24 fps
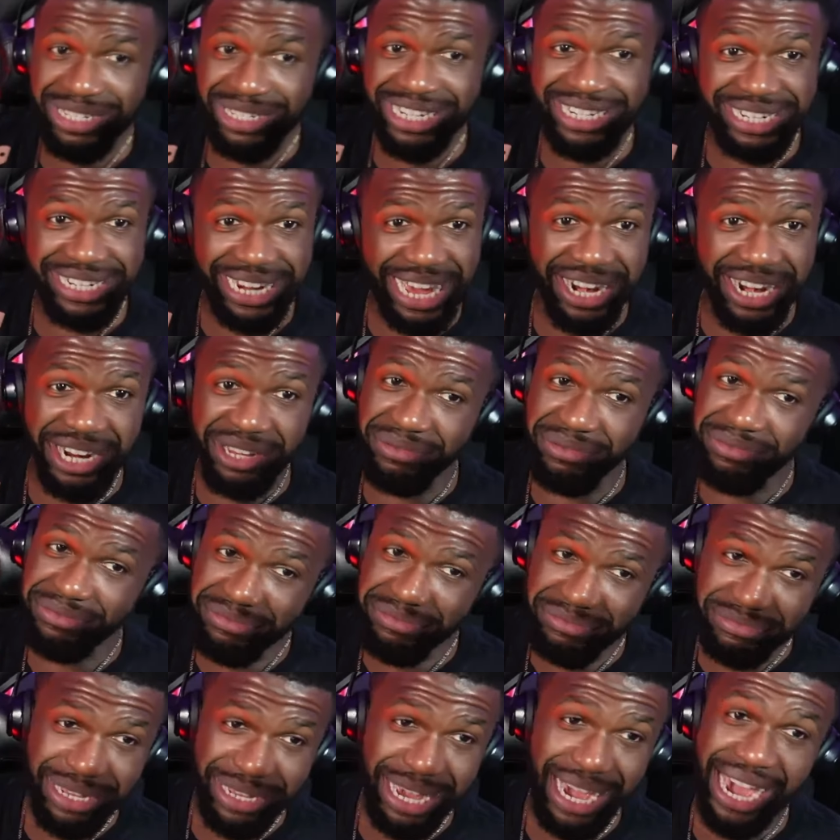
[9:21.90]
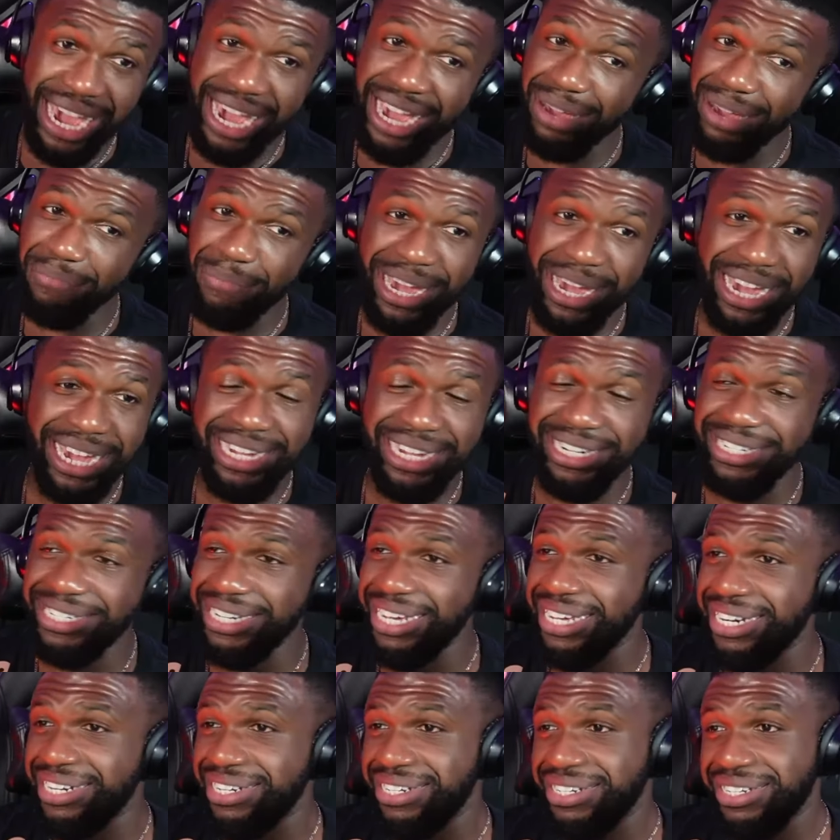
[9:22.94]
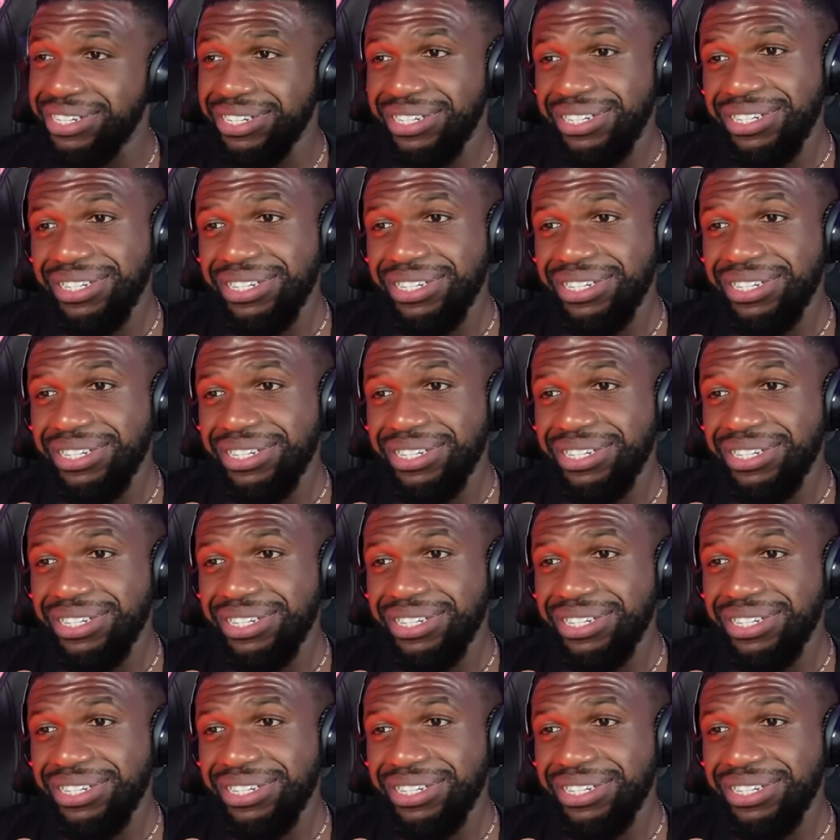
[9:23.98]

He did it. Yay, man, he did it.